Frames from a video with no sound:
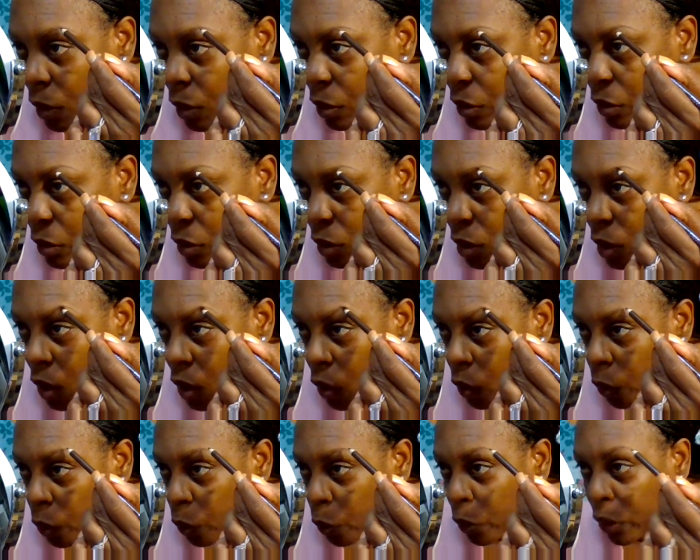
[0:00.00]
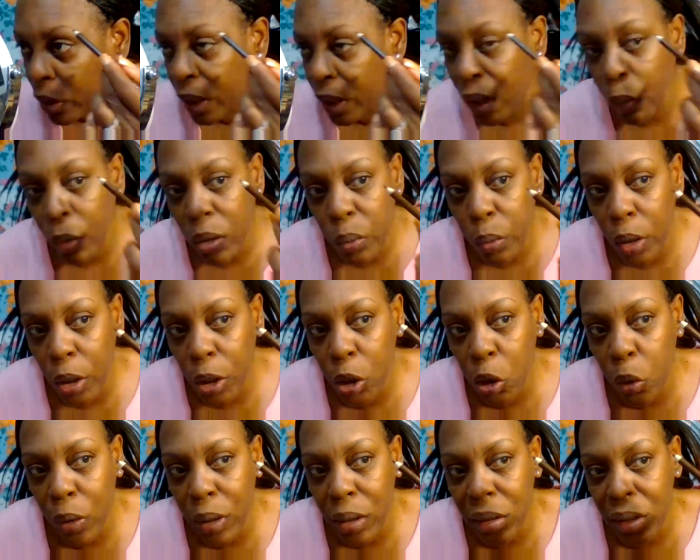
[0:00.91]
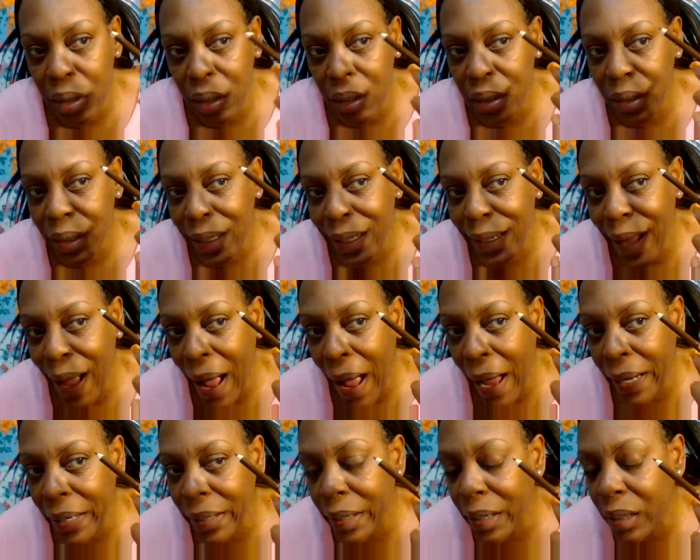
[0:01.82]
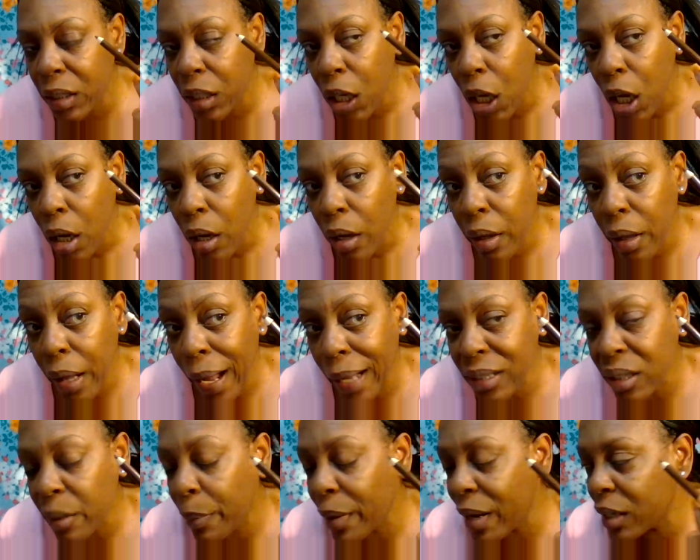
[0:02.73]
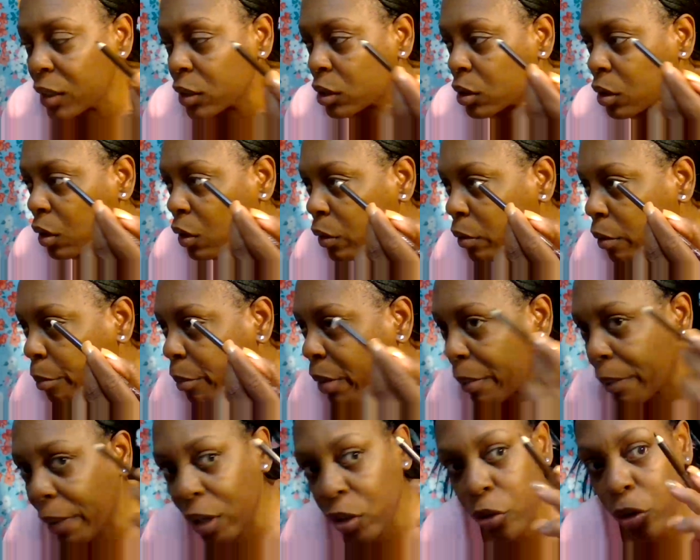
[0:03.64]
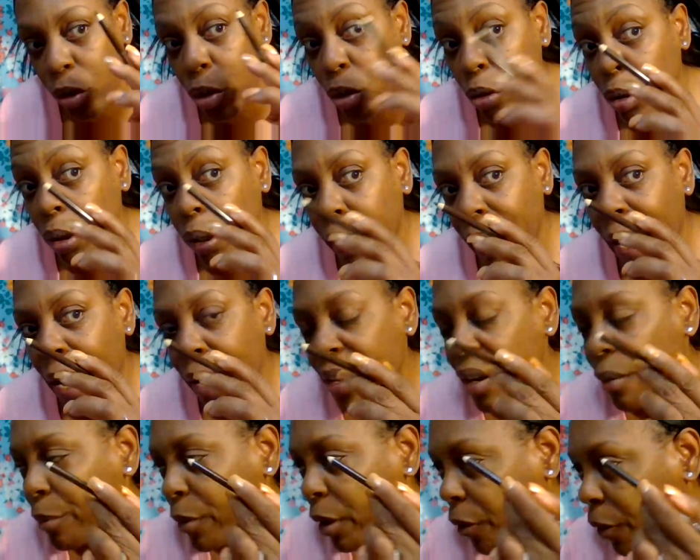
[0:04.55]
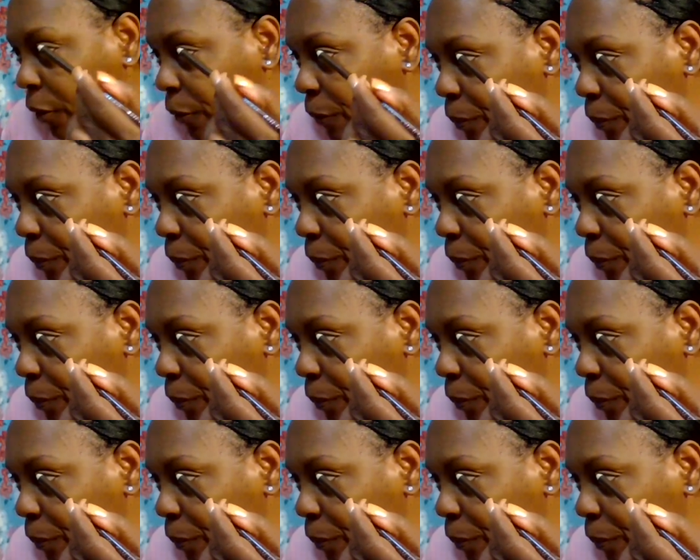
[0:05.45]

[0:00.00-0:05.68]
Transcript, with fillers: so and then what you want to do is just guide it guide the pencil but make sure you look at your mirror